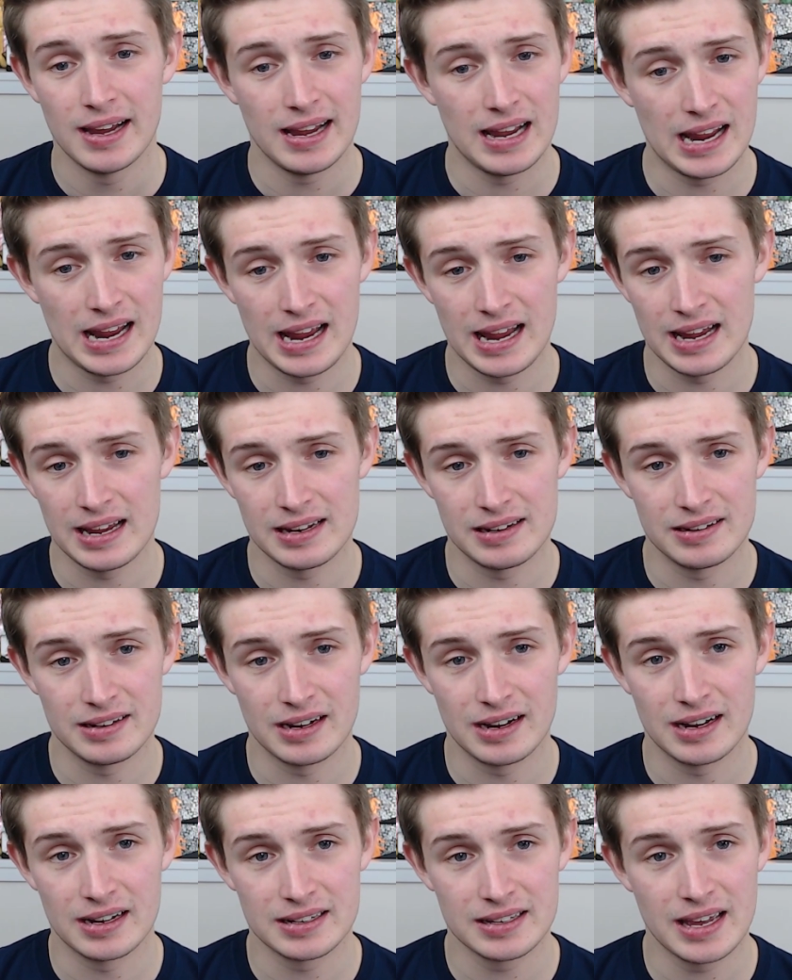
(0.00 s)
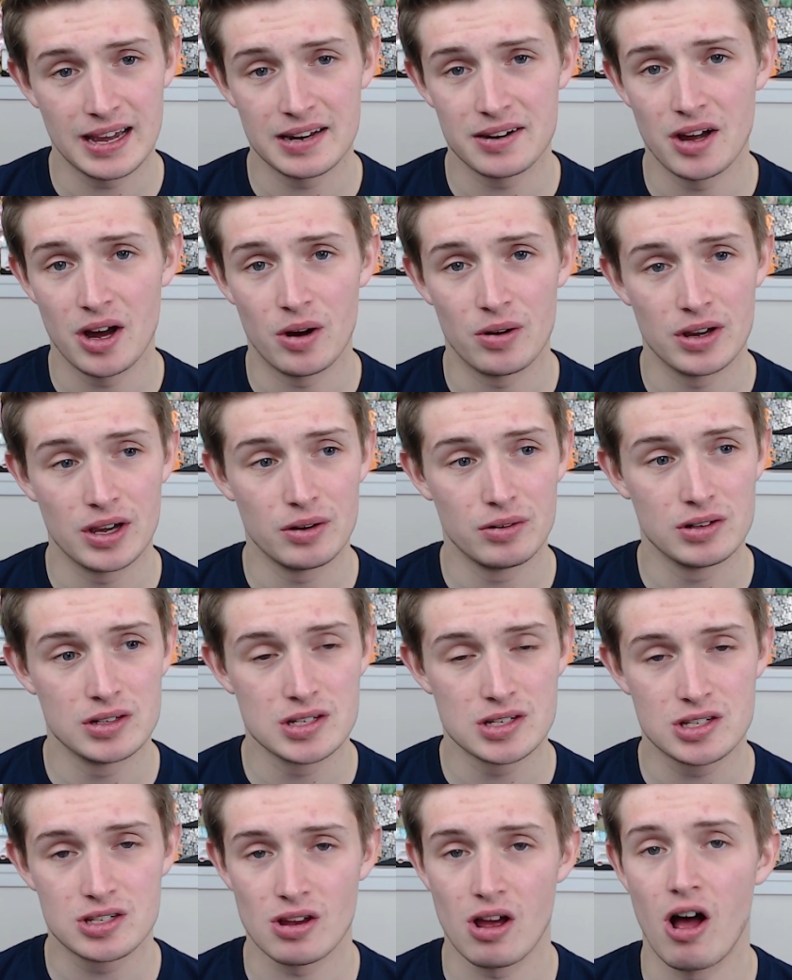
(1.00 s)
And yeah, no, it
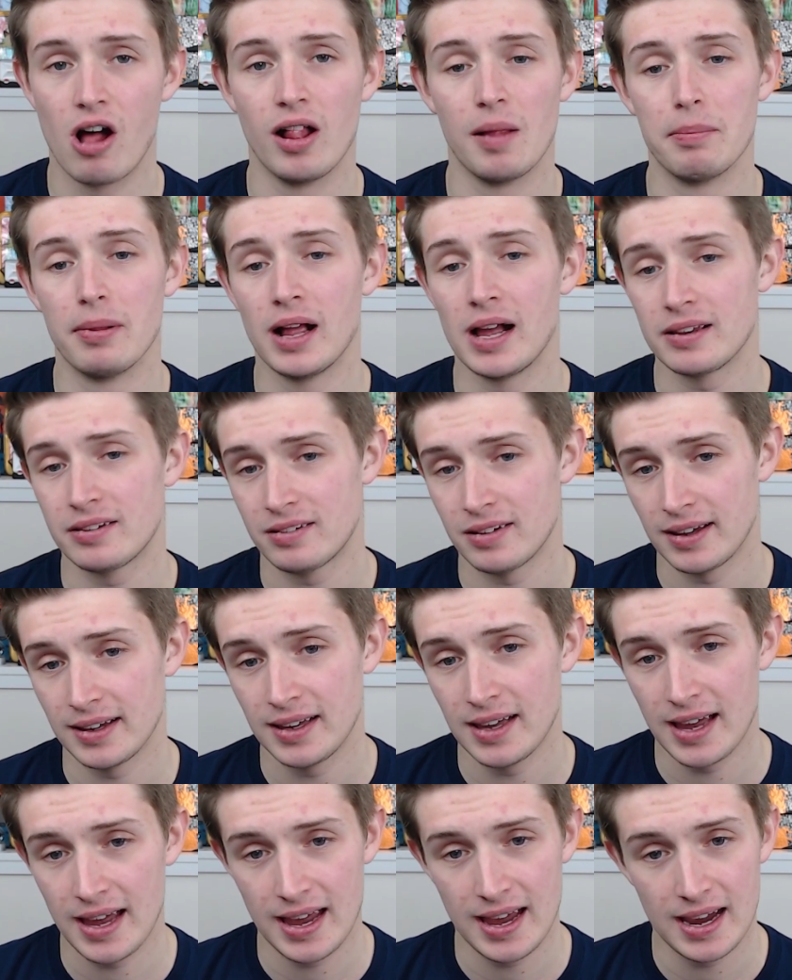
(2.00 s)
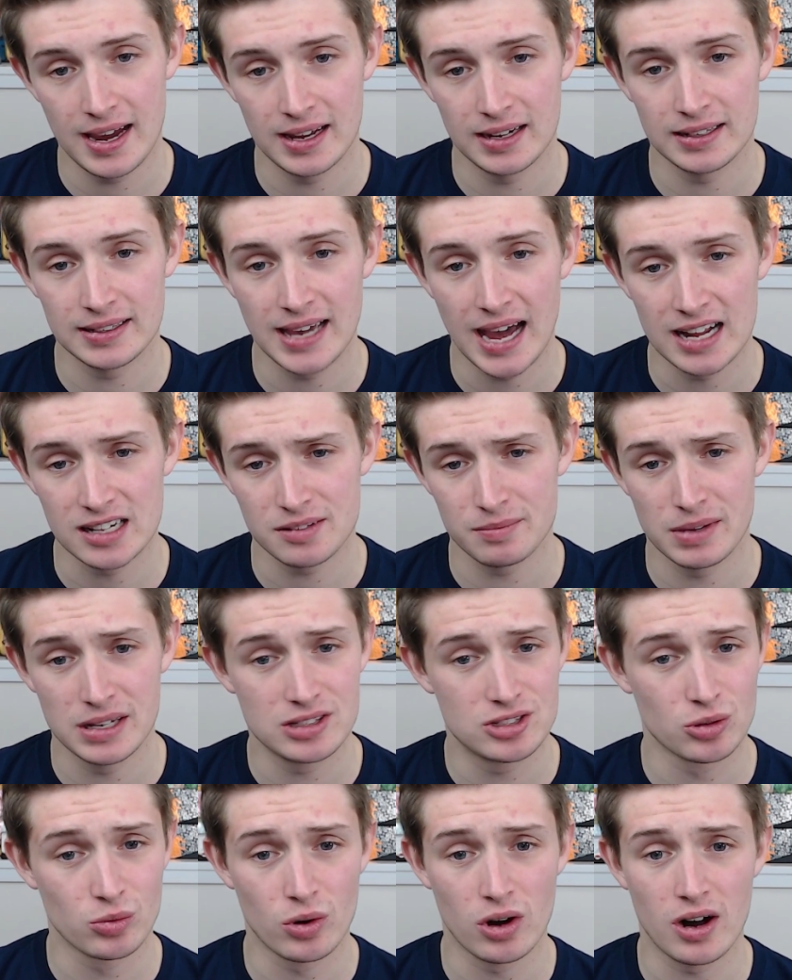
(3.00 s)
was all a blessing, and it got me
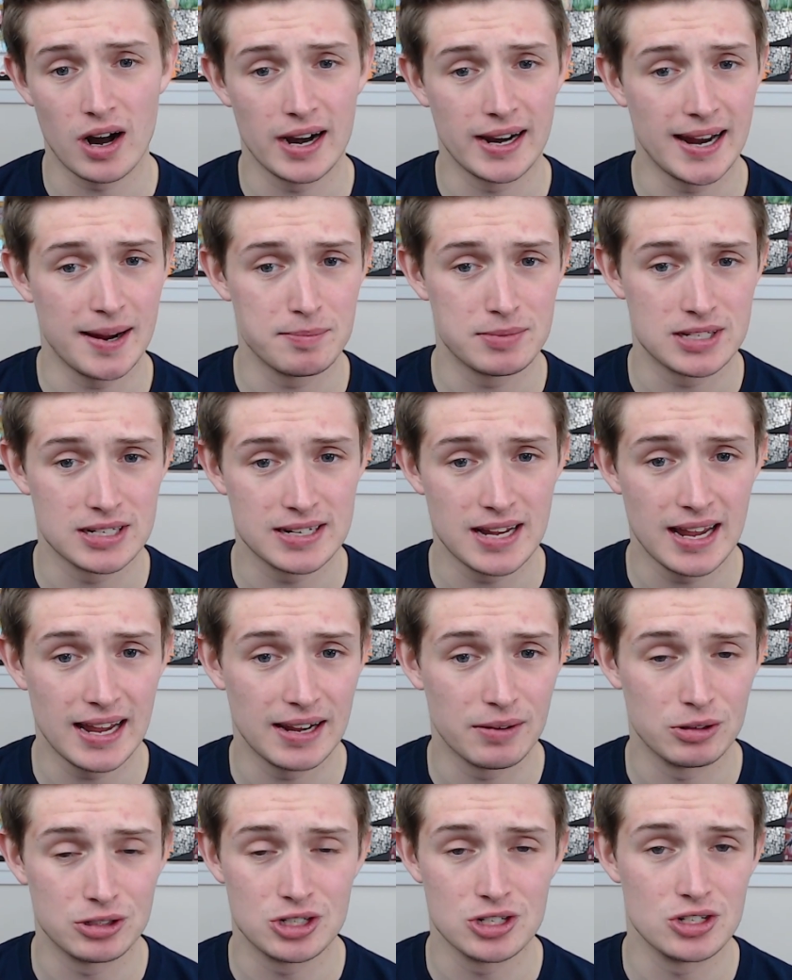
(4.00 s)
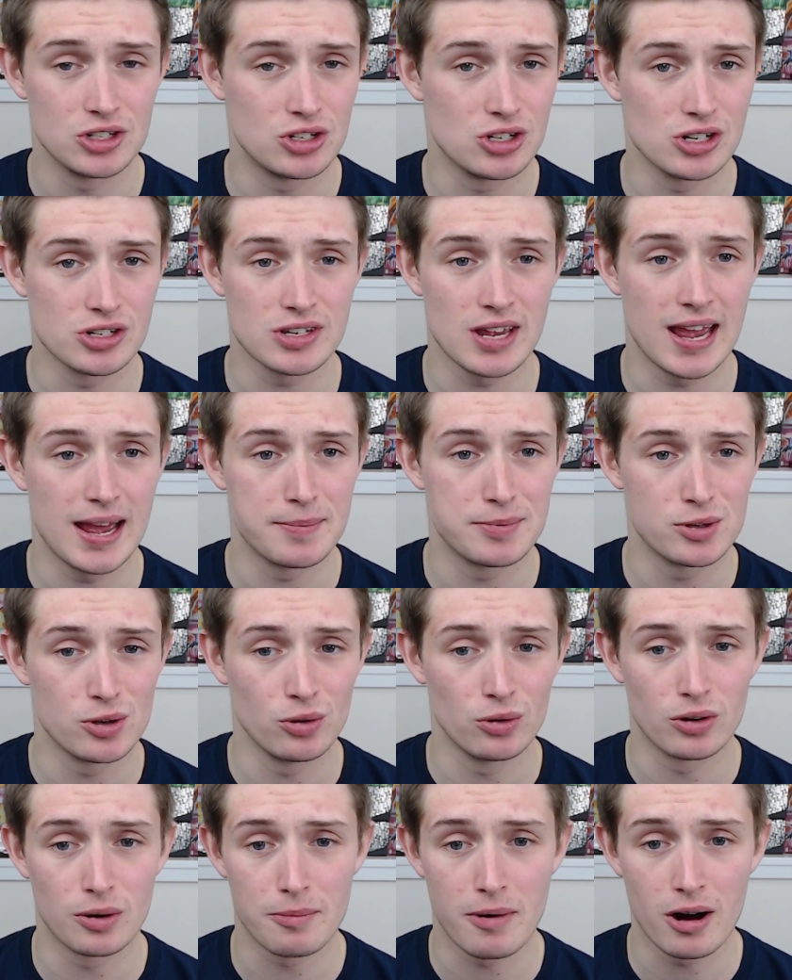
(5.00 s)
to where I am today, which is just
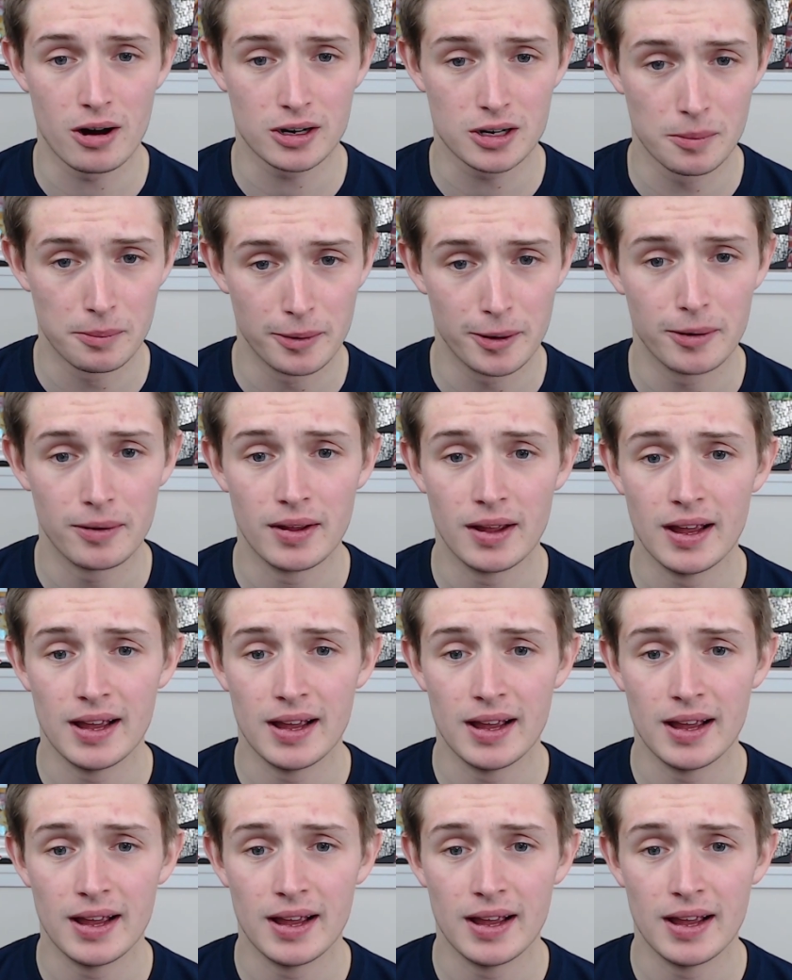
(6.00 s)
absolutely remarkable.